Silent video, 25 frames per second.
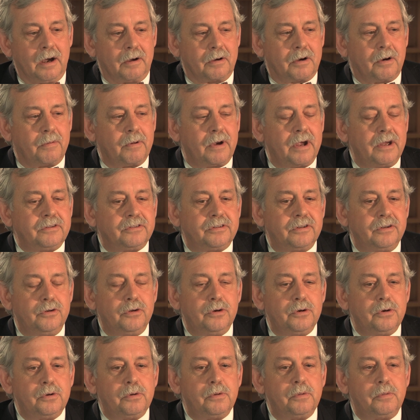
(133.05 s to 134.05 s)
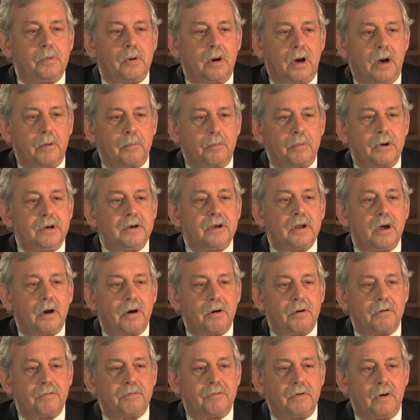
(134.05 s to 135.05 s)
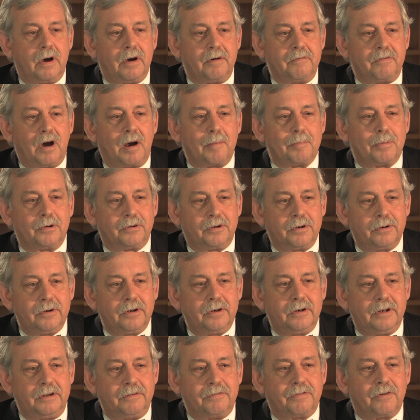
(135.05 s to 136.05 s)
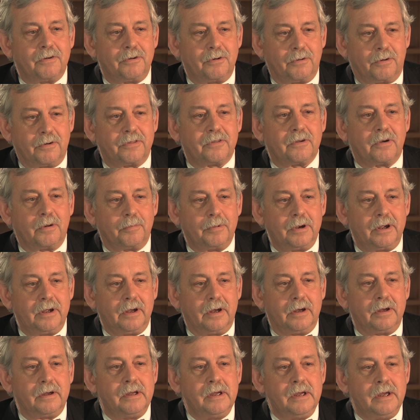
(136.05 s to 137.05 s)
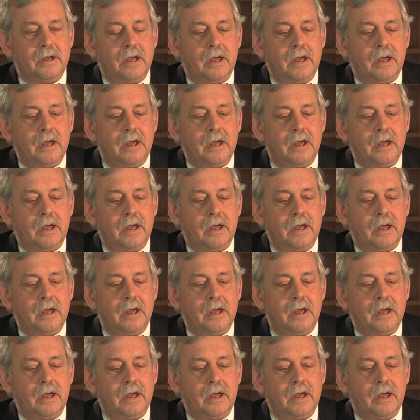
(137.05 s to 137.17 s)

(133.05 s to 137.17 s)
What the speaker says: creates a new window of opportunity for North Korea,